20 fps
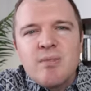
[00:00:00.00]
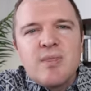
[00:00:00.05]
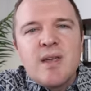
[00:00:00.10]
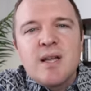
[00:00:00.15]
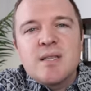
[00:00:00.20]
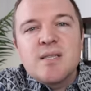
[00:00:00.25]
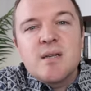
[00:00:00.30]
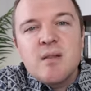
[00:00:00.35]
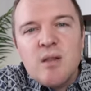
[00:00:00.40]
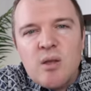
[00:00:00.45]

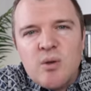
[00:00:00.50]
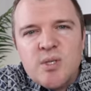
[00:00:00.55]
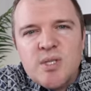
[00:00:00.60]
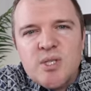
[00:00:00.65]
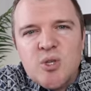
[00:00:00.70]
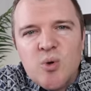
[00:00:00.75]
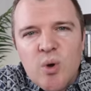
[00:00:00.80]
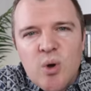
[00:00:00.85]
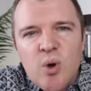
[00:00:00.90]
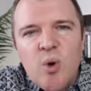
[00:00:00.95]
that's close
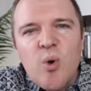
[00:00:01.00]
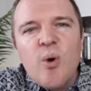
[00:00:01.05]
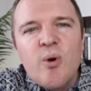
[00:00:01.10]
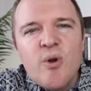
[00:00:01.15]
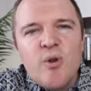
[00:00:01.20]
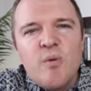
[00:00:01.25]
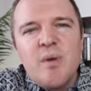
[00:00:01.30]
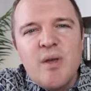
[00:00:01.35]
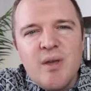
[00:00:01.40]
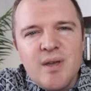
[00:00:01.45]
to a
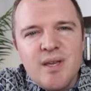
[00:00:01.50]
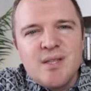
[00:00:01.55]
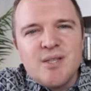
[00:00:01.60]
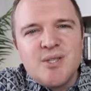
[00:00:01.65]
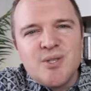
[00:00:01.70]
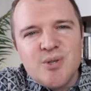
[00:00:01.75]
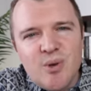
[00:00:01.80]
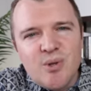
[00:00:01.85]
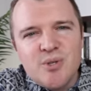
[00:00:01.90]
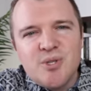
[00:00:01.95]
quarter million
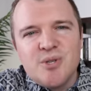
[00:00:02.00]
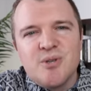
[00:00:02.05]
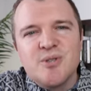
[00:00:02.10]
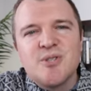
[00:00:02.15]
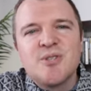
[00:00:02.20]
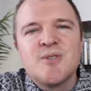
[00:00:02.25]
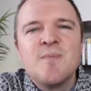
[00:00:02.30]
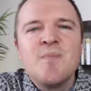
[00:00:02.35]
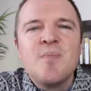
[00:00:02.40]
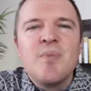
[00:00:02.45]

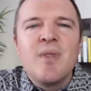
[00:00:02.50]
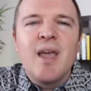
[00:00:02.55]
soldiers.